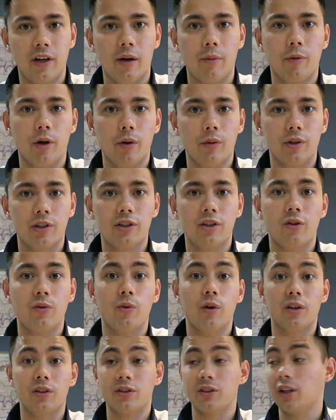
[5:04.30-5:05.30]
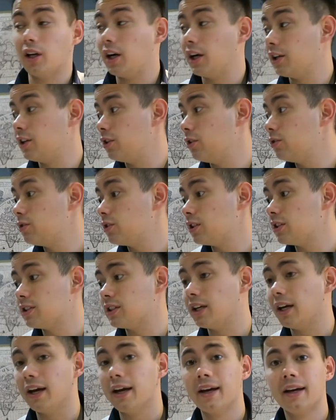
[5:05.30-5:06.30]
VMware, which are the ones that I use, is
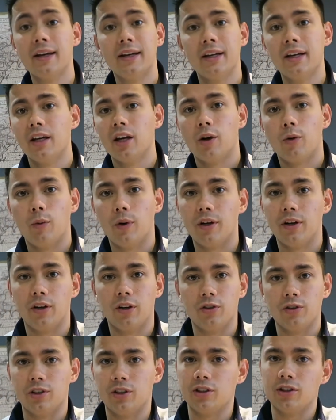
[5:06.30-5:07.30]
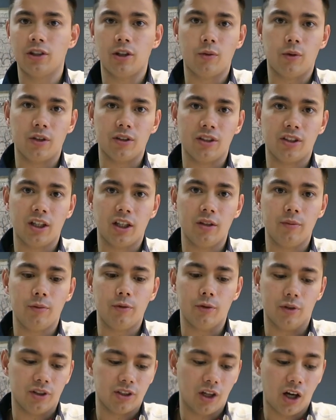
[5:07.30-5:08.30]
that Windows is so
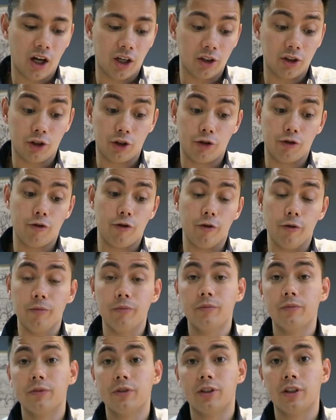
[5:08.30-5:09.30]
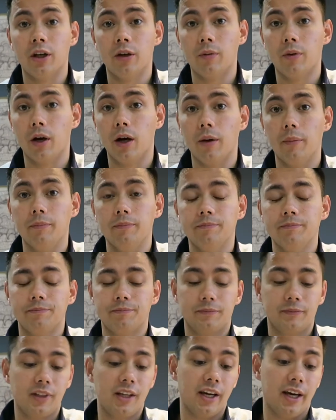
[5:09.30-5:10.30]
unstable, it's untrue. So
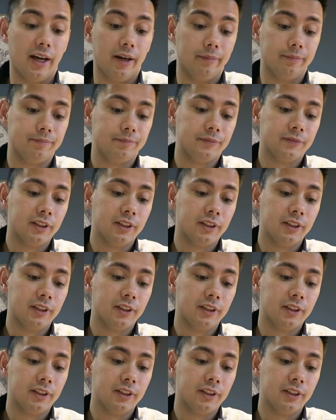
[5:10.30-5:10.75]
yeah.